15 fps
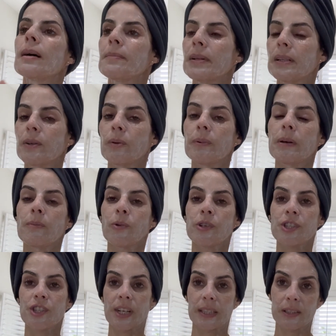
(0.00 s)
a little bit more
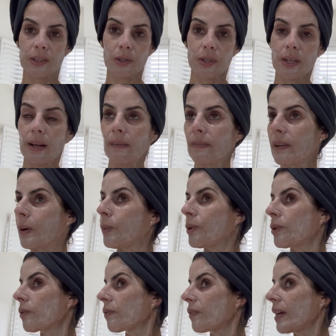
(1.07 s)
gentler, I feel, with
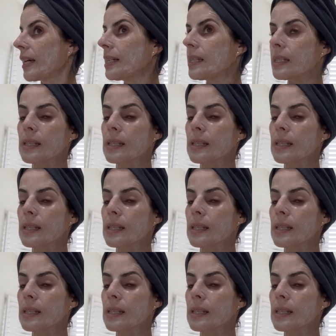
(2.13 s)
your face.